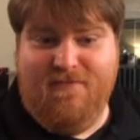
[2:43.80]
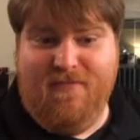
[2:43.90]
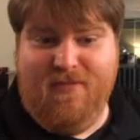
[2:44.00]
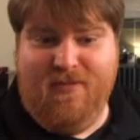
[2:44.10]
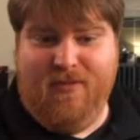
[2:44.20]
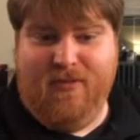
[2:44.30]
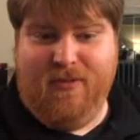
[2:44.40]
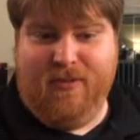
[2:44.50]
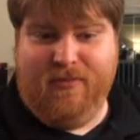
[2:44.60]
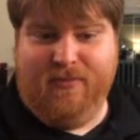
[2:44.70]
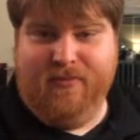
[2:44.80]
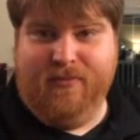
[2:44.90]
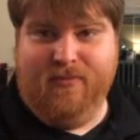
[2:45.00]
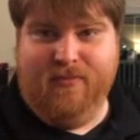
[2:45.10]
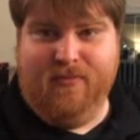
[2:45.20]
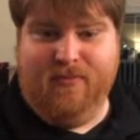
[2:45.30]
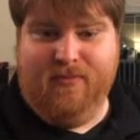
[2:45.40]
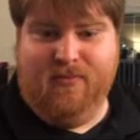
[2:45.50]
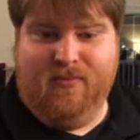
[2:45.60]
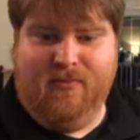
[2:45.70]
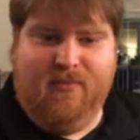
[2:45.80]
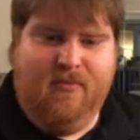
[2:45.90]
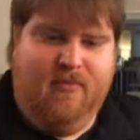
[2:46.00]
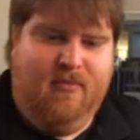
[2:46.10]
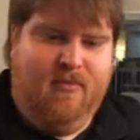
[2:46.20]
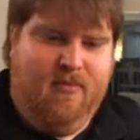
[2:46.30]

This person isn't speaking.